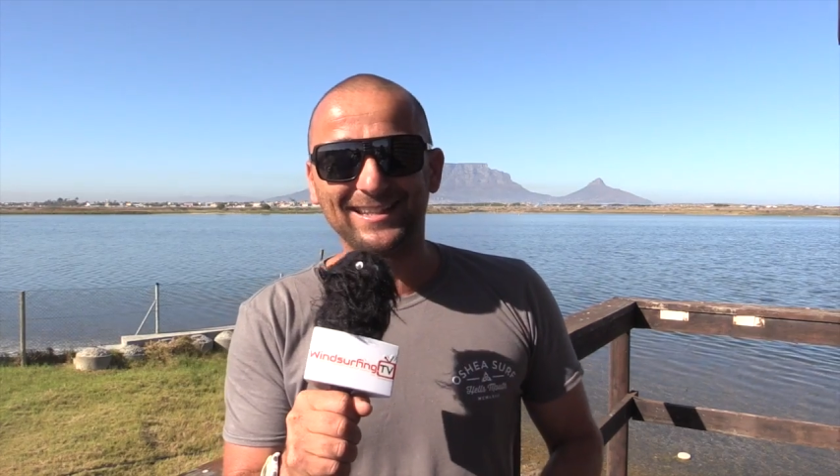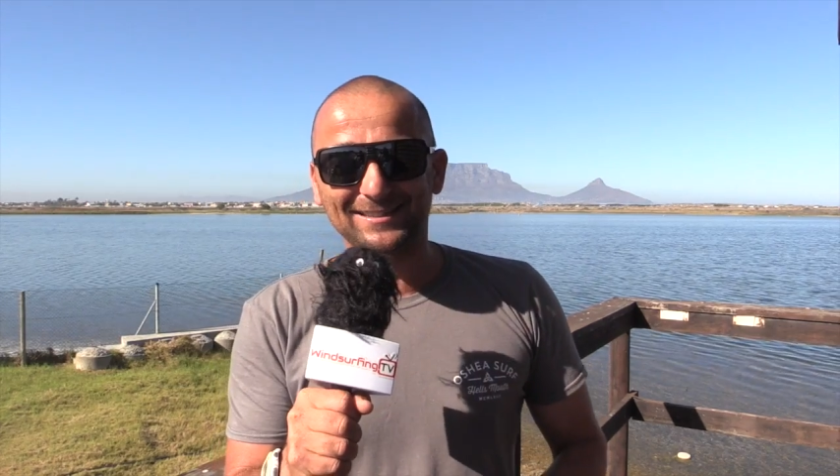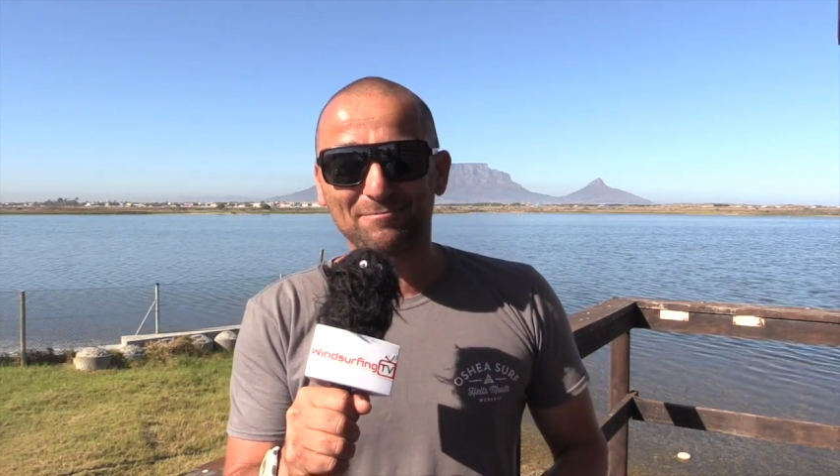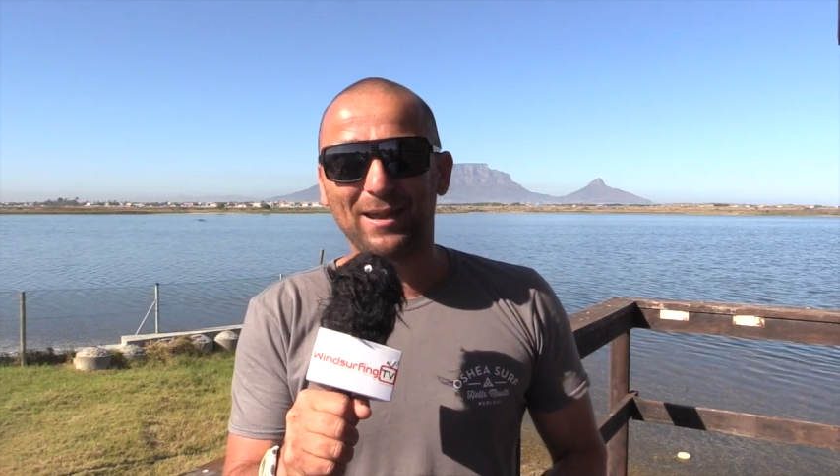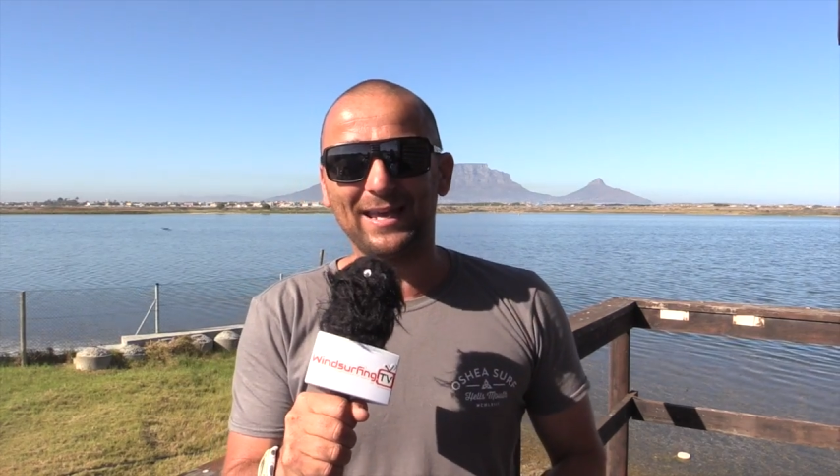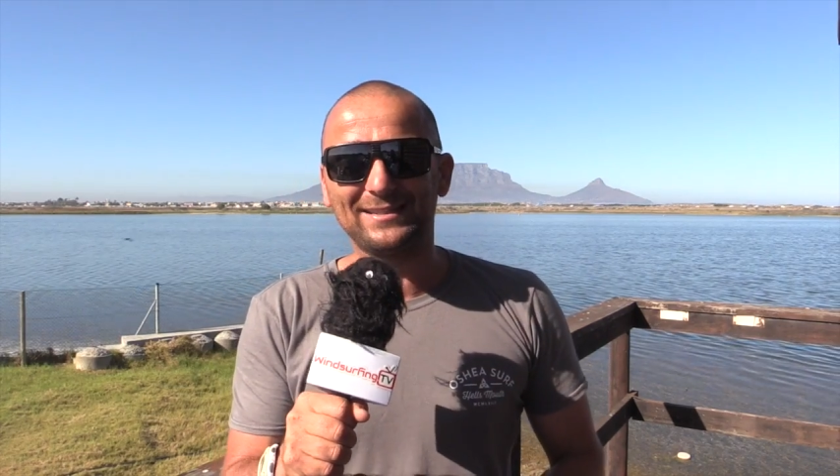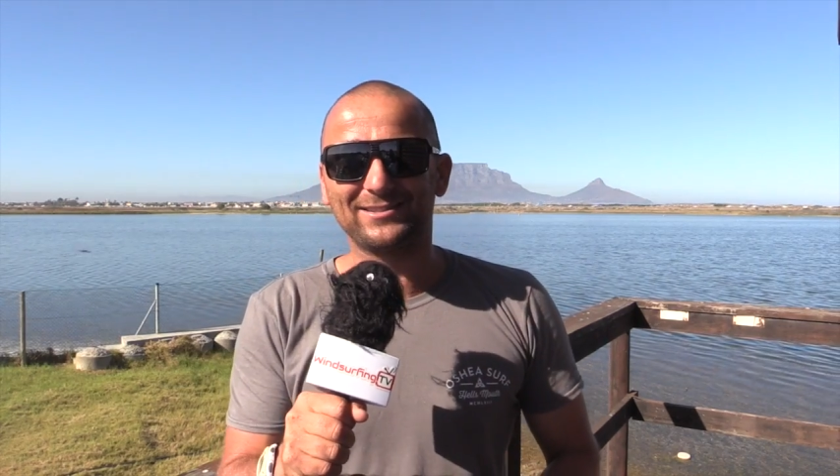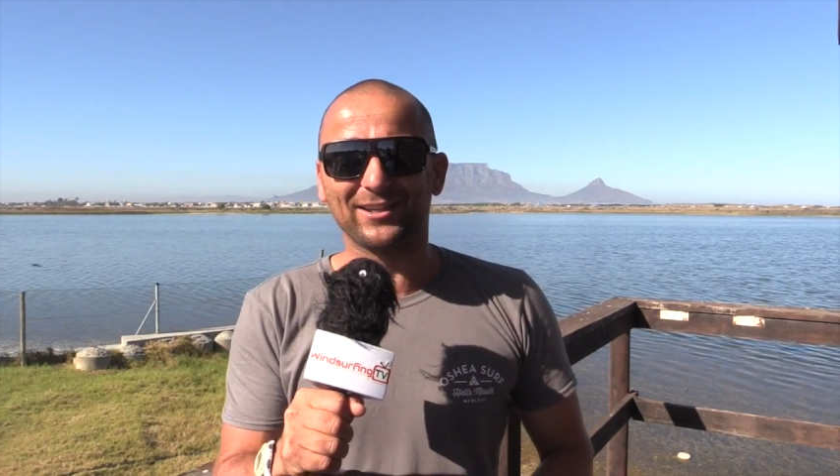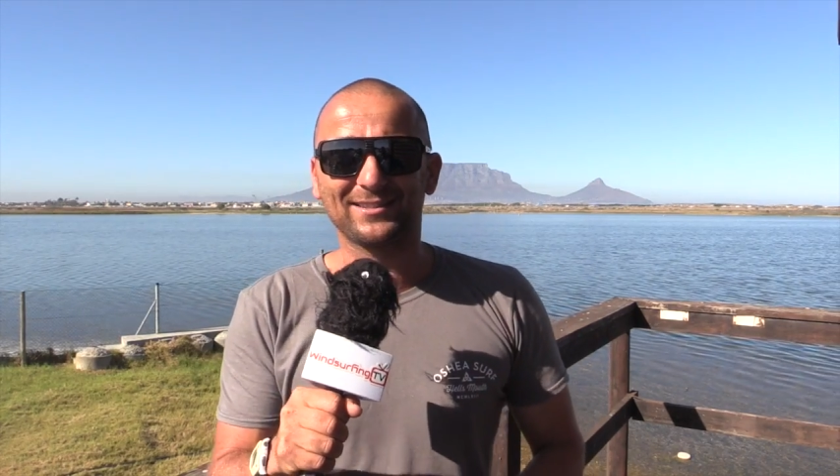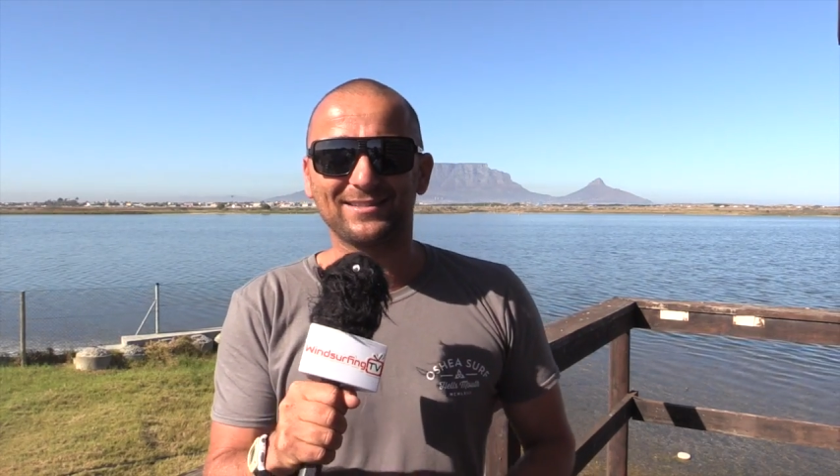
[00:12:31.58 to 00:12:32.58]
This place
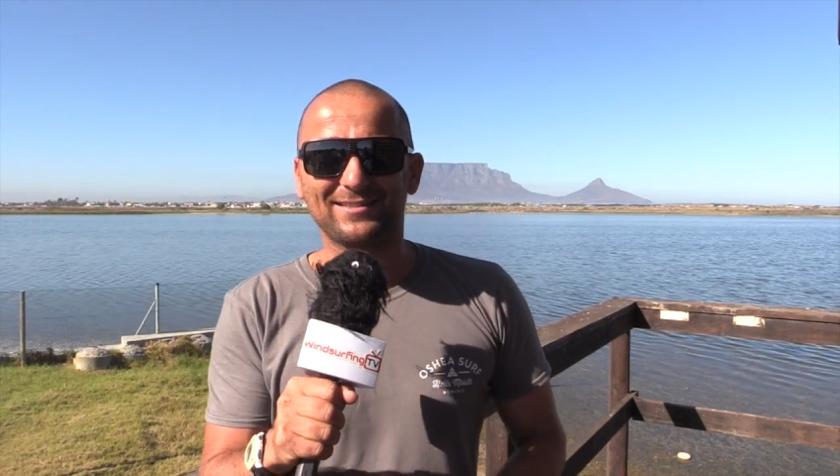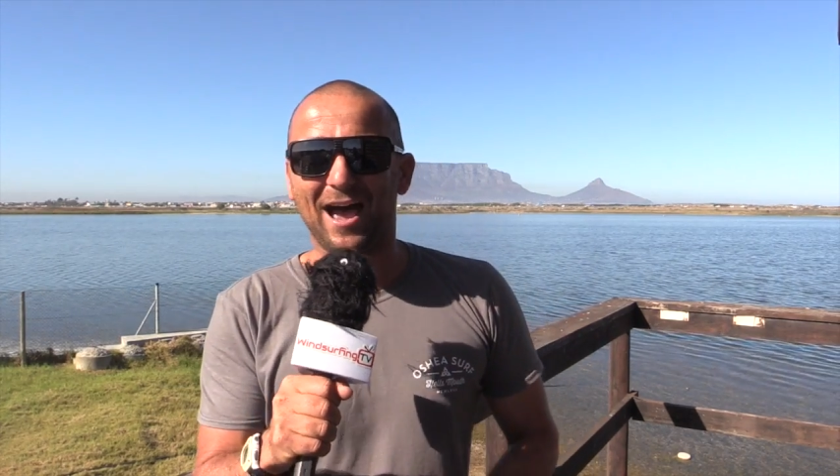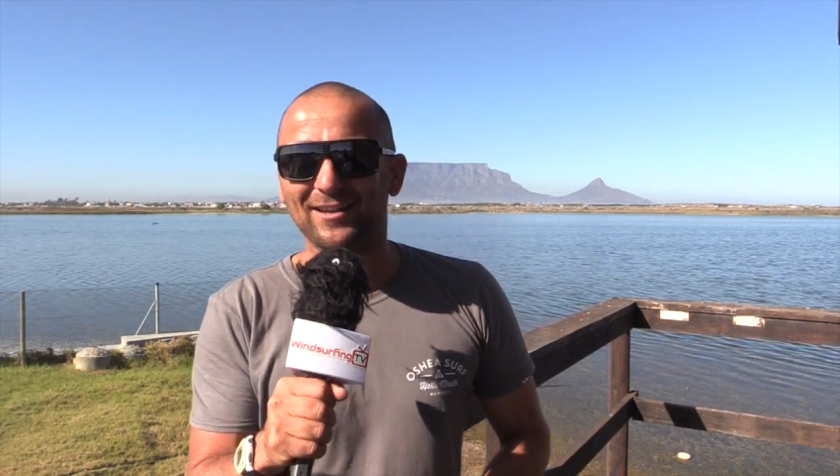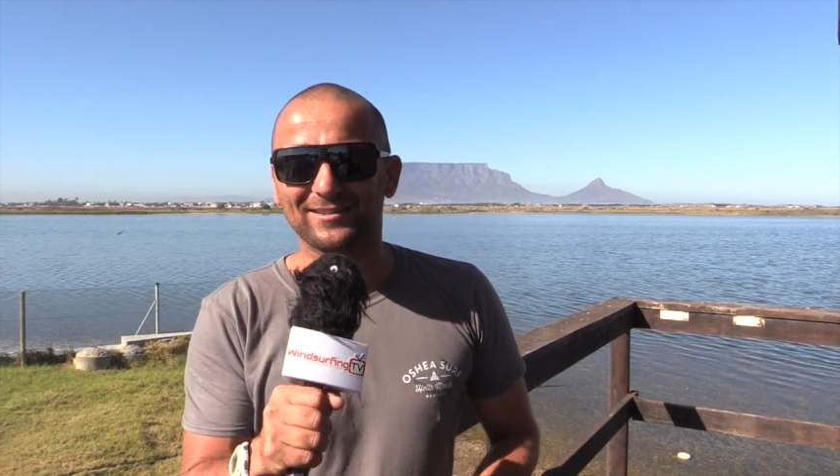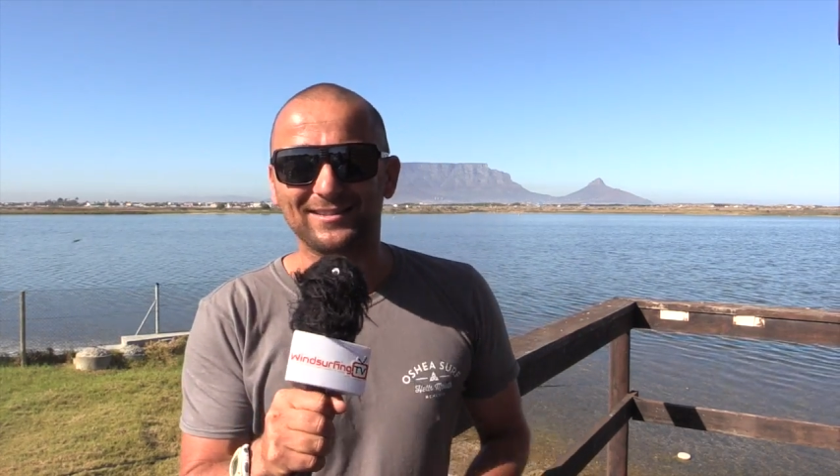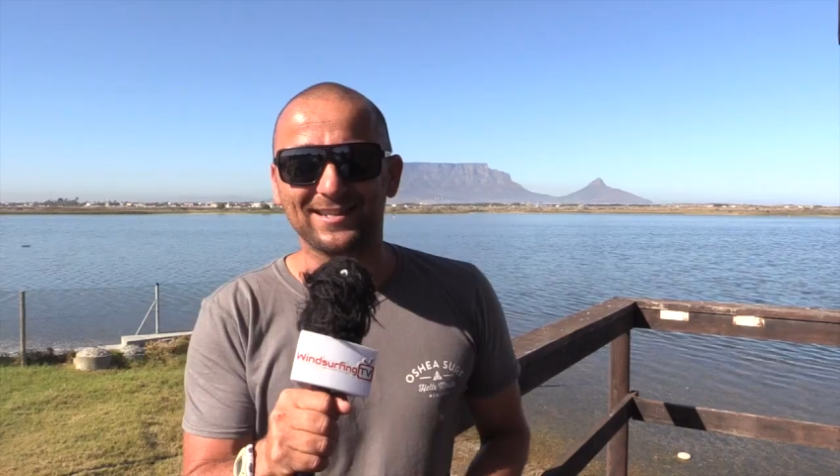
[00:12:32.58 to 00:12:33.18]
just doesn't